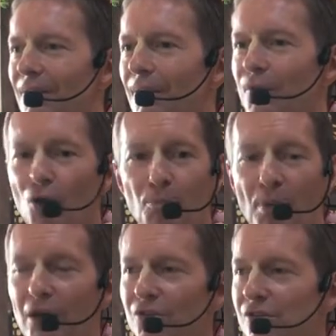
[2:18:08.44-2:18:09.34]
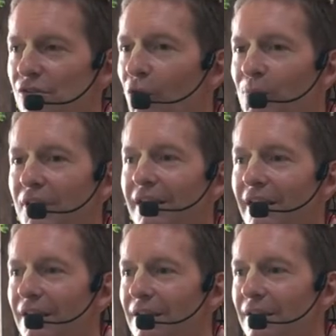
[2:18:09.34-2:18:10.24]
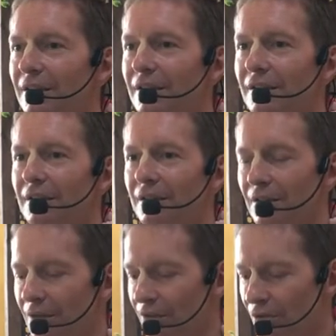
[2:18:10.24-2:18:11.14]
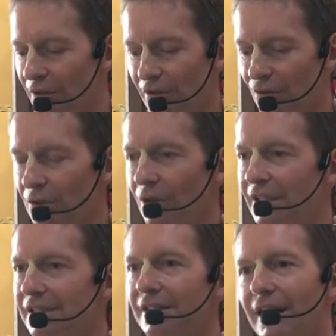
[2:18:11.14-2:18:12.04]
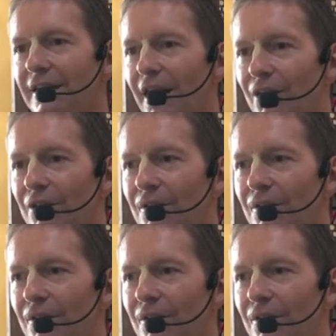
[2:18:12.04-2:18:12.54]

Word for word: No pulse, no breathing. So they thought, Oh, he's dead now.